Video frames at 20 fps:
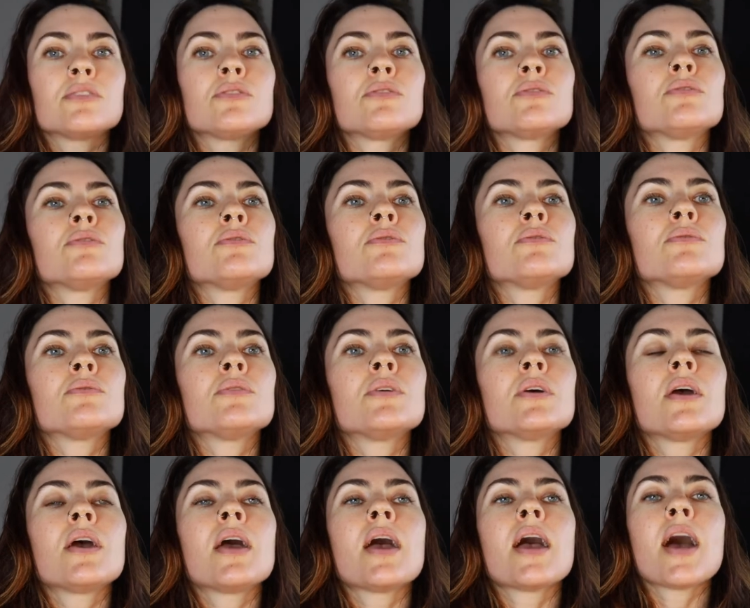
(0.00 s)
to
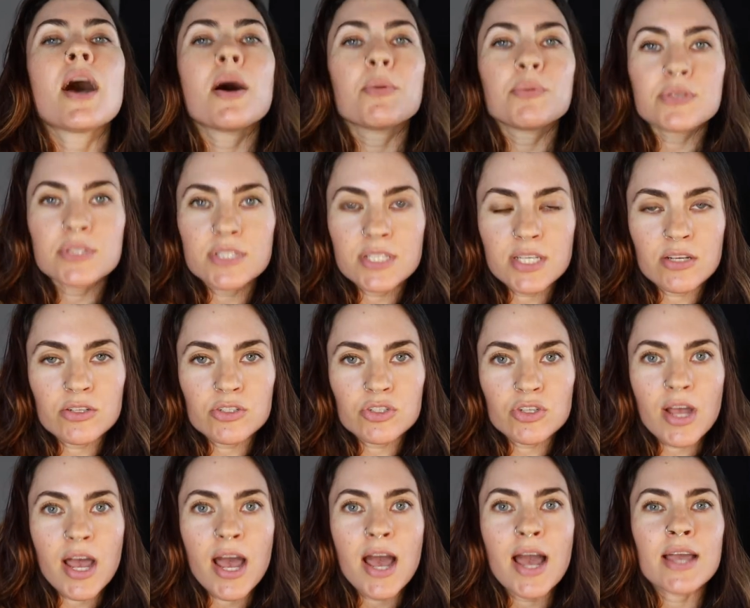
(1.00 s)
help you stay on
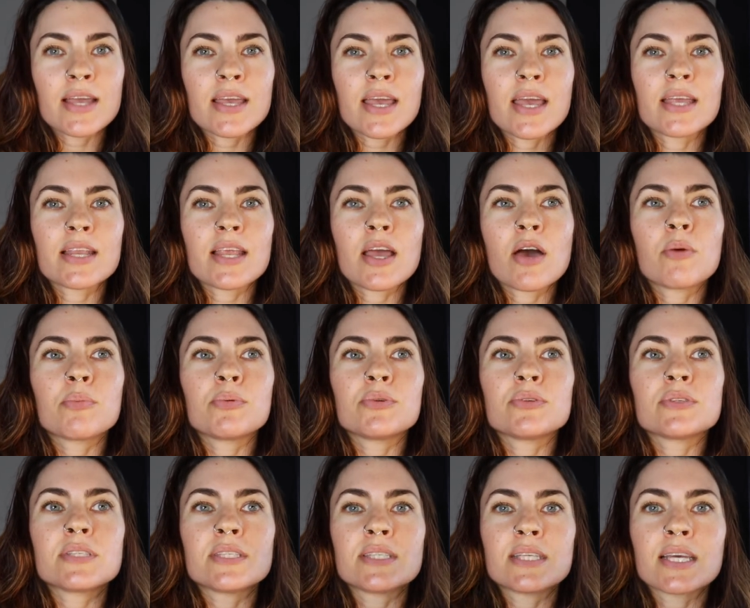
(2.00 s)
track and help you
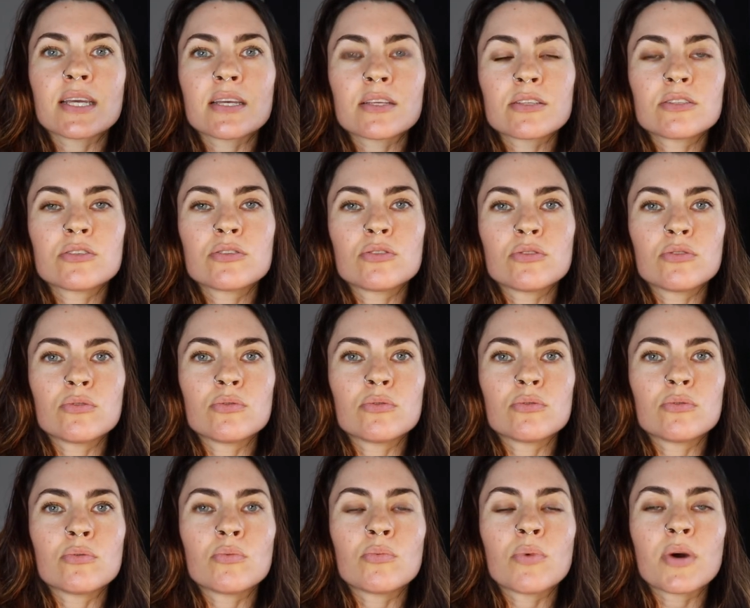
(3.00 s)
stick to
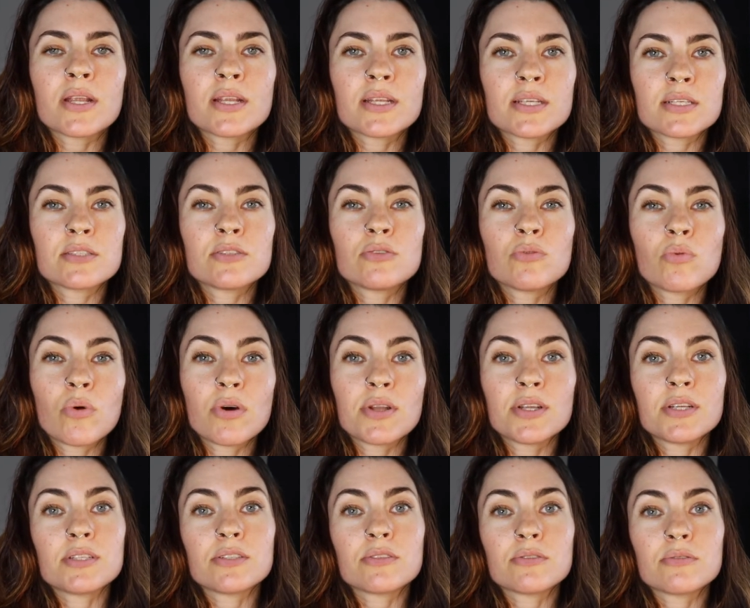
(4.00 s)
what it is you want to
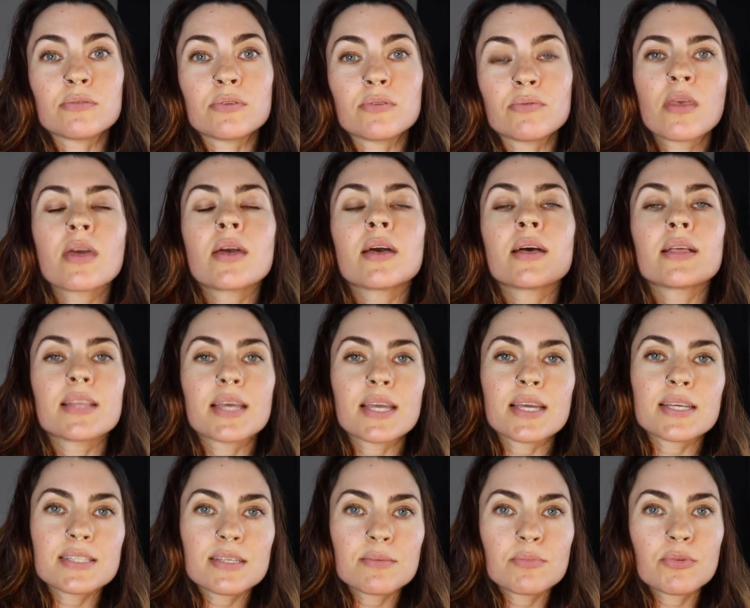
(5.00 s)
do. Like I
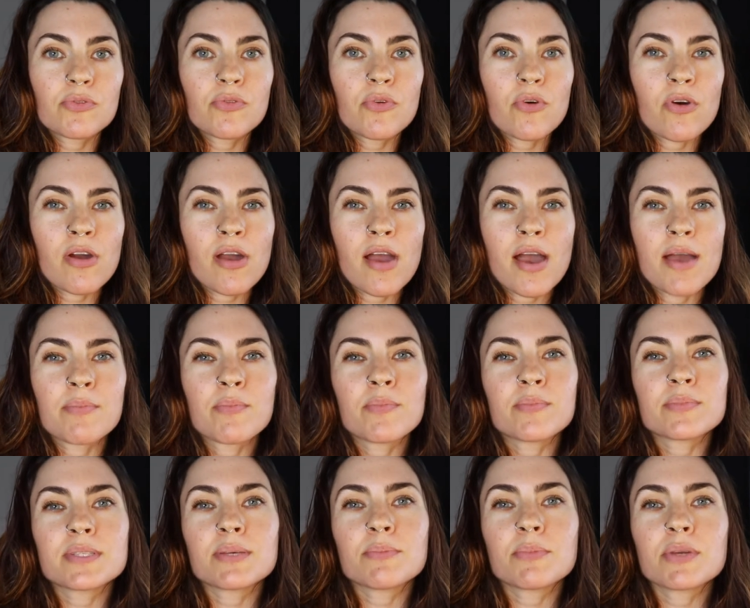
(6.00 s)
said before, I'm
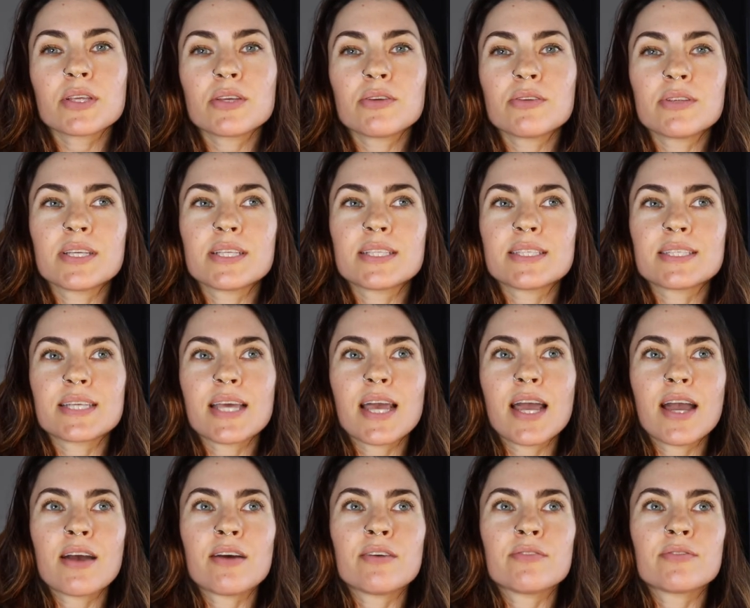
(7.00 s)
somebody who needs to
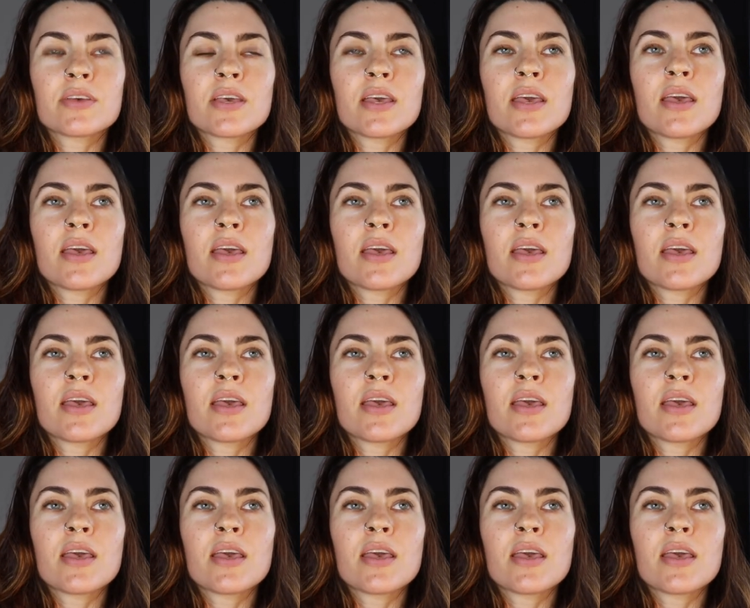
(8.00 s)
have